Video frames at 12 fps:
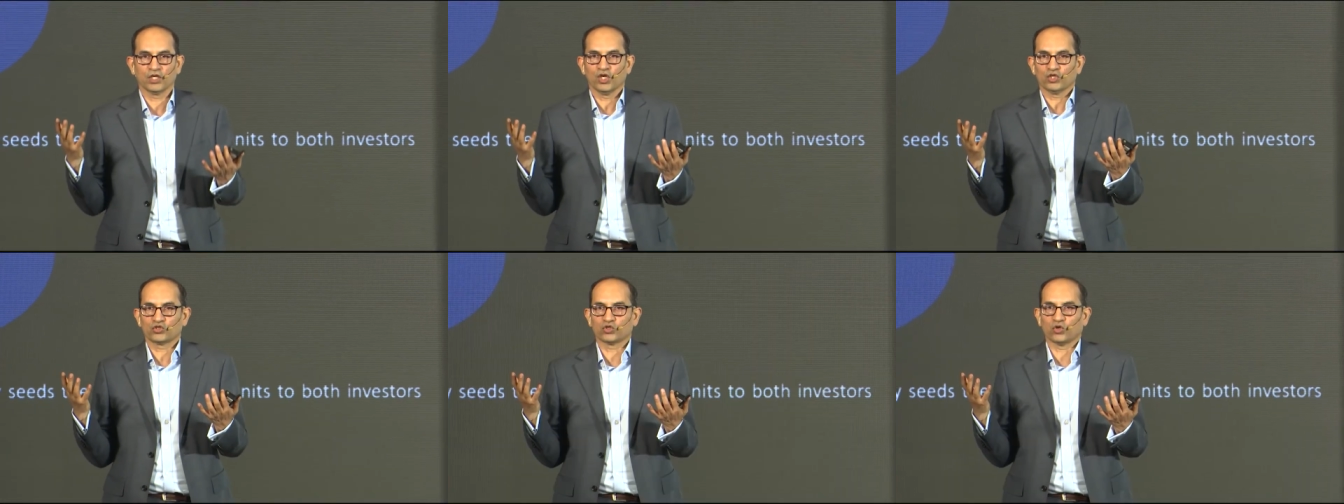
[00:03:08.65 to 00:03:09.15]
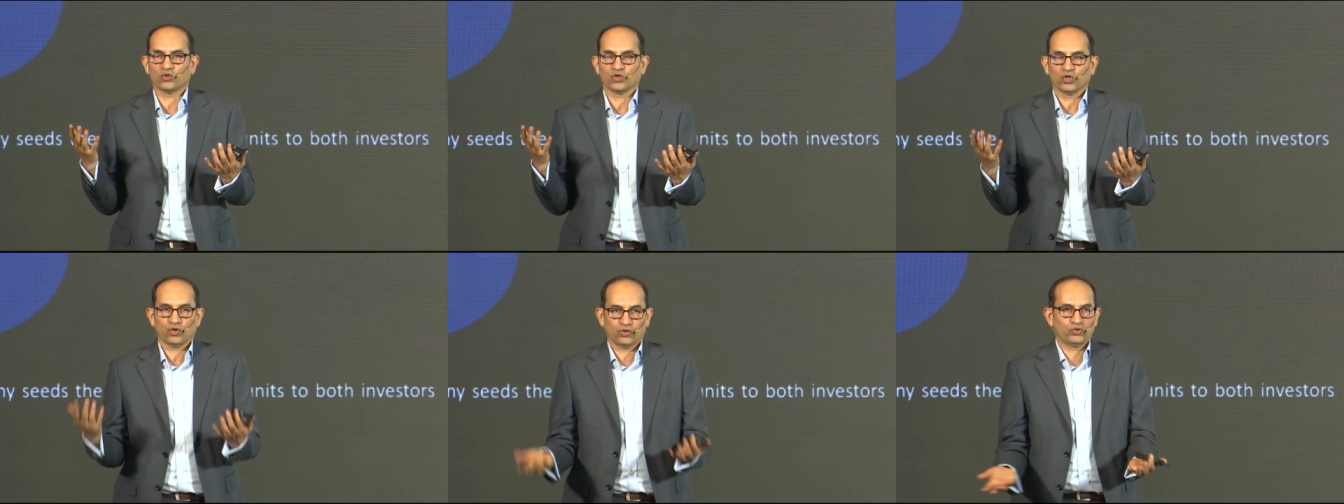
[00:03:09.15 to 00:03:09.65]
So
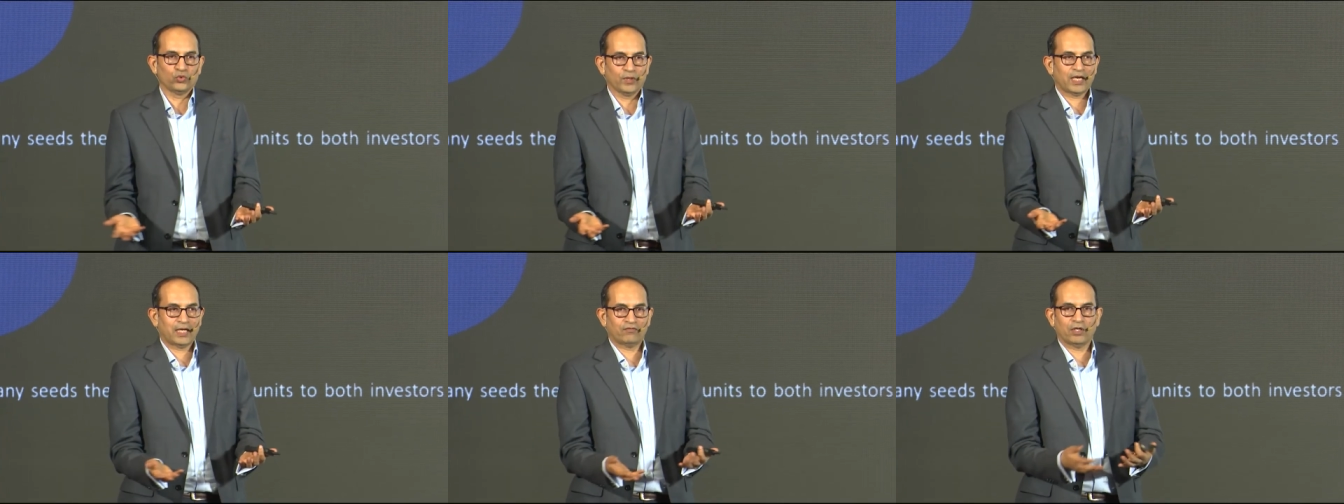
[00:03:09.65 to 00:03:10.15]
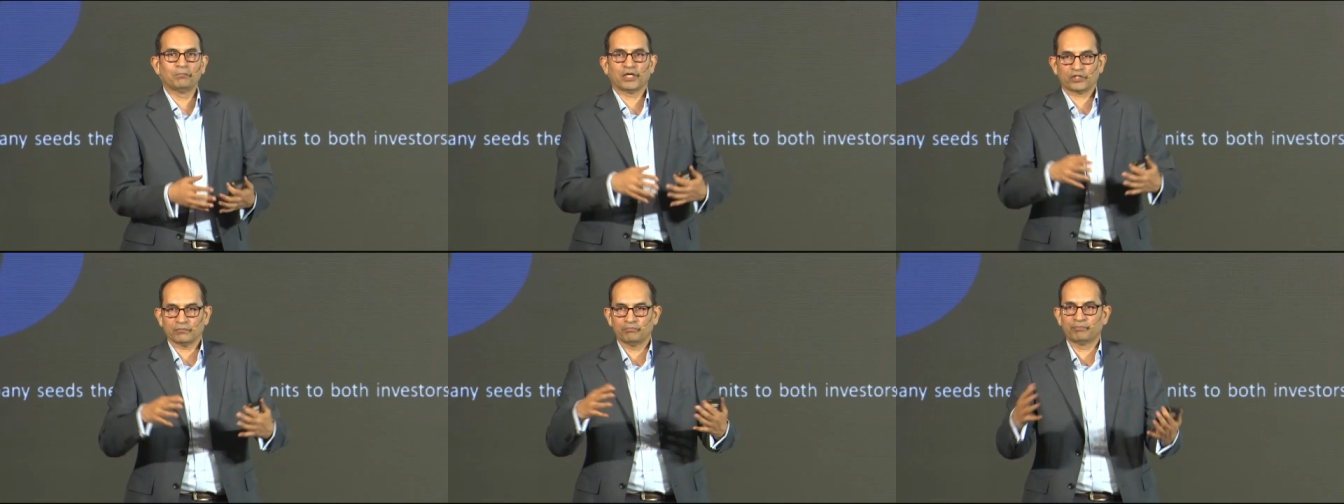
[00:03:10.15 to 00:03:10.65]
you will have a
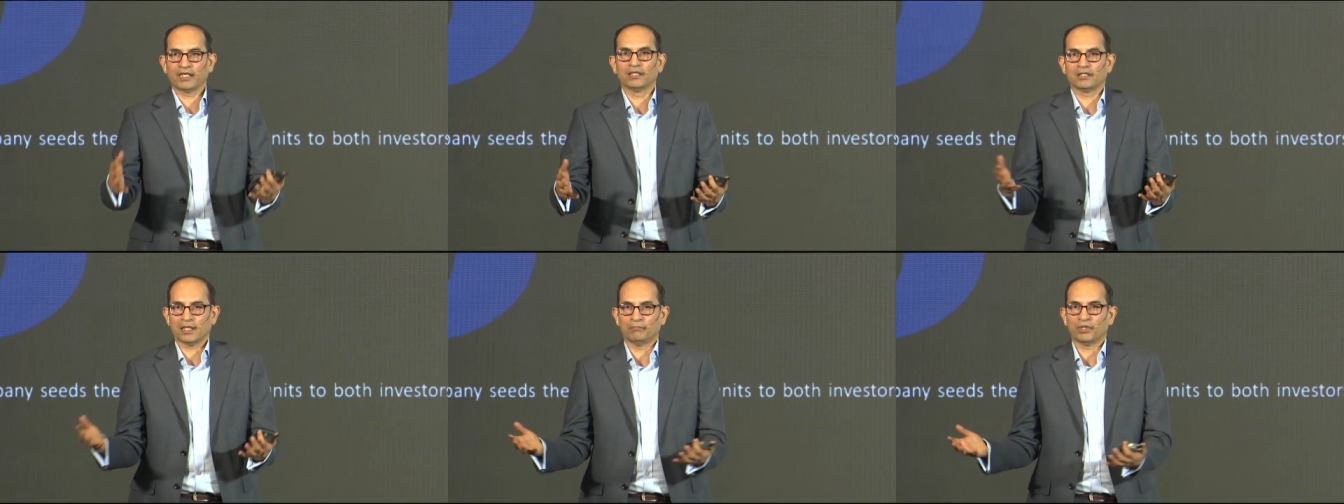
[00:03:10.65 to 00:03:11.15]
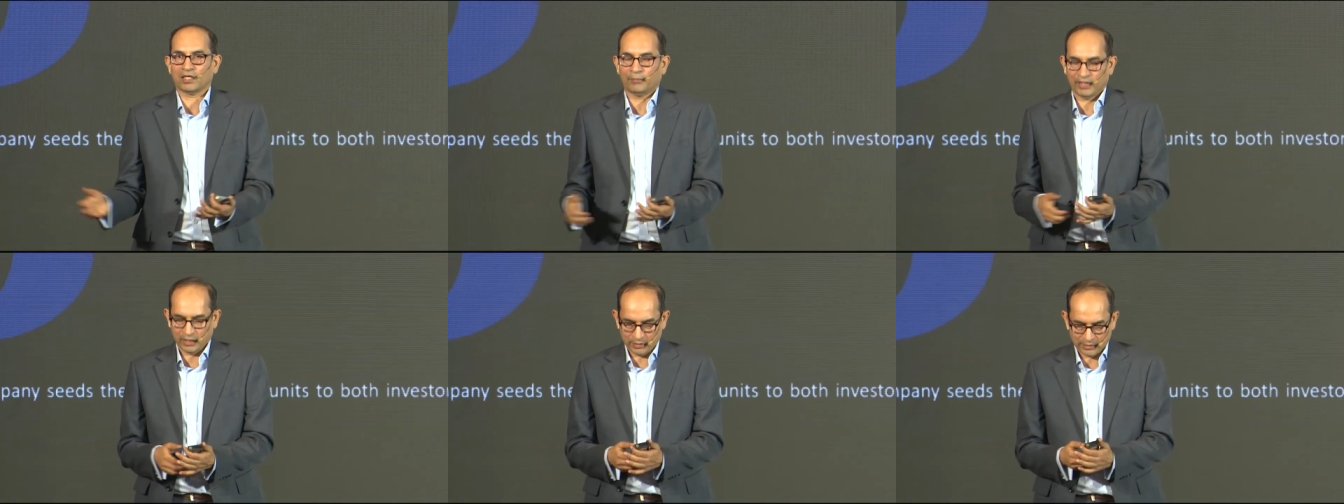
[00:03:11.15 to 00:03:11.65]
much bigger number
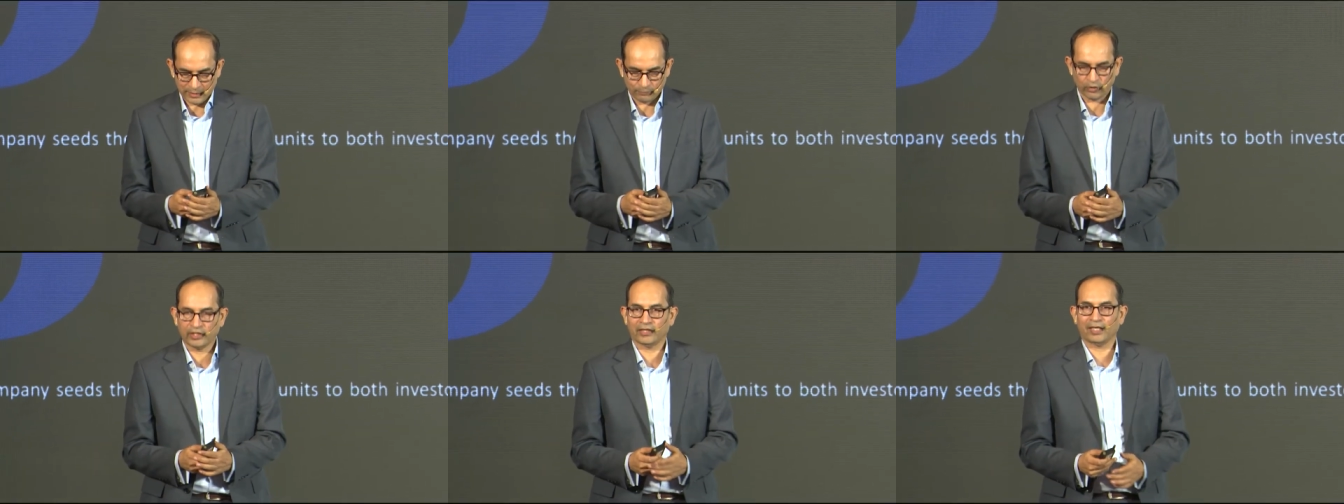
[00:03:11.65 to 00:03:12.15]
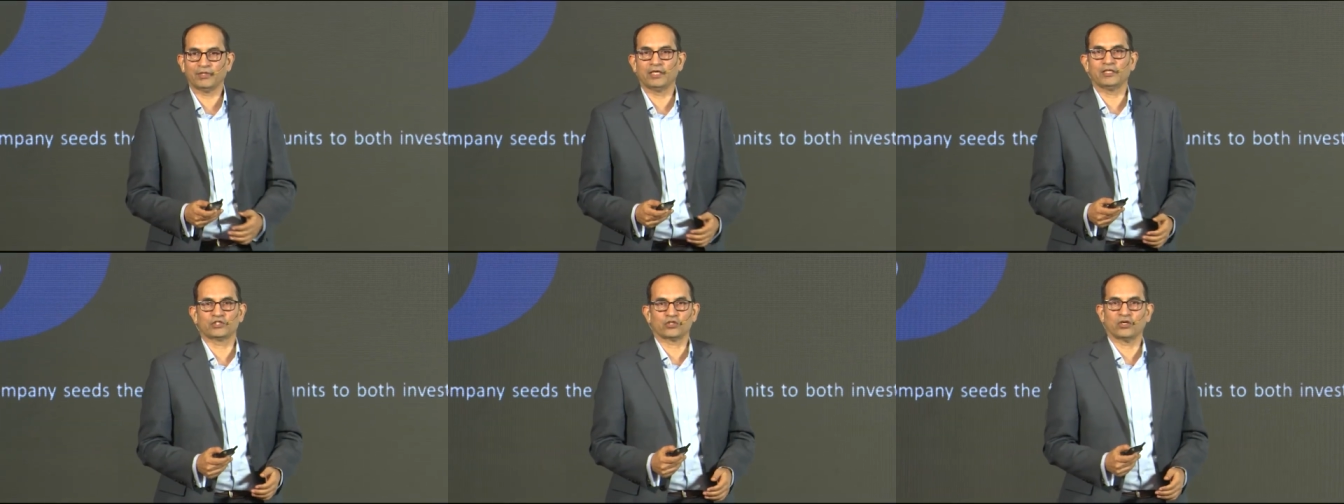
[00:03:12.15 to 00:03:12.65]
coming in at that point in time. And then
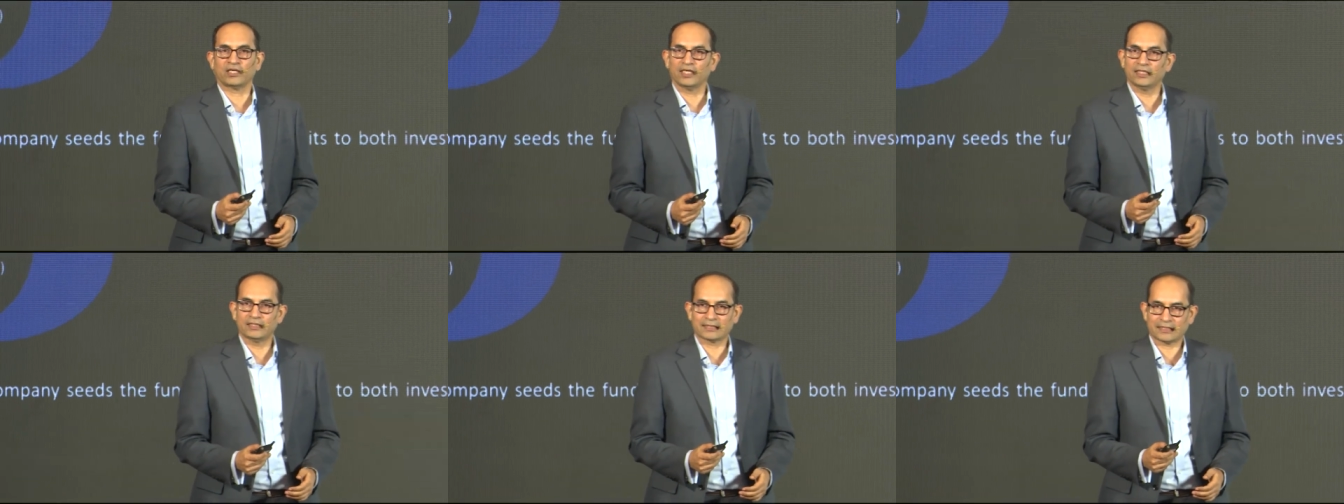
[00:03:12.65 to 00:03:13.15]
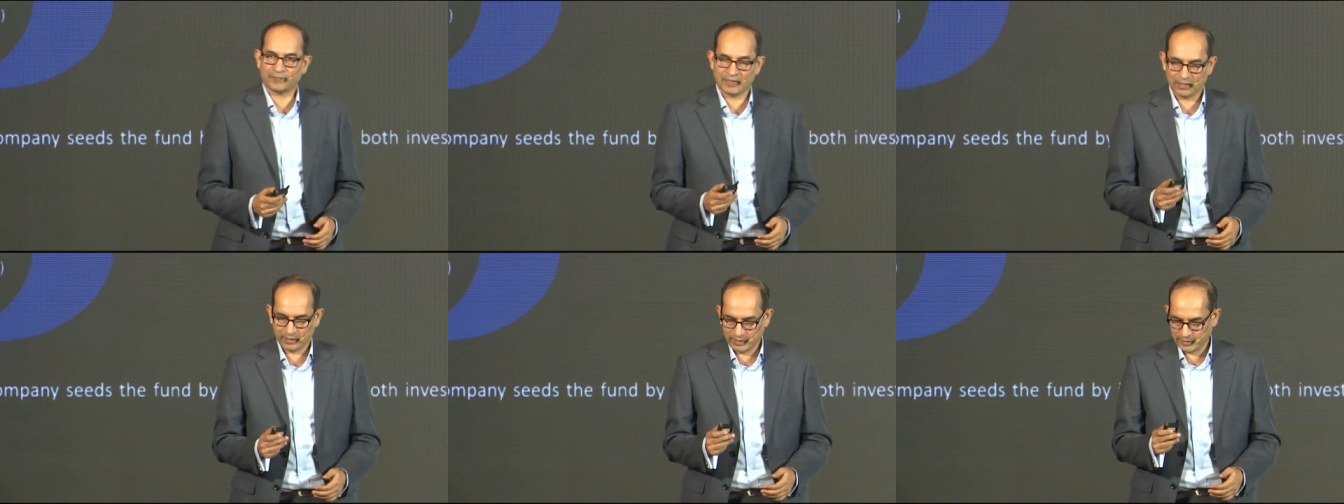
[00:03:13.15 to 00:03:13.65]
historically, this has been
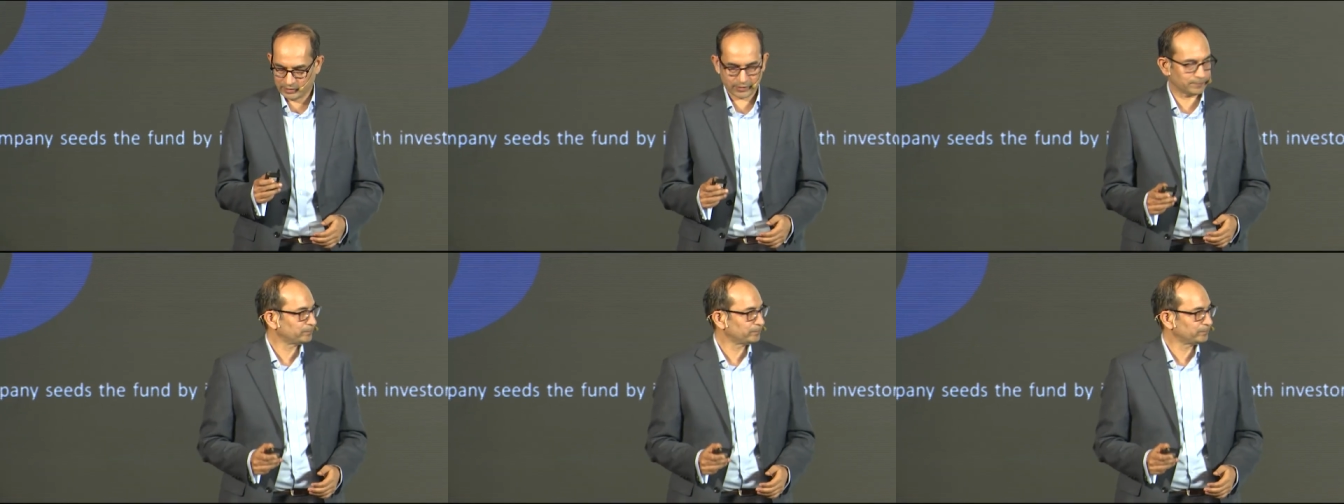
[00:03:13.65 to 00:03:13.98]
the case.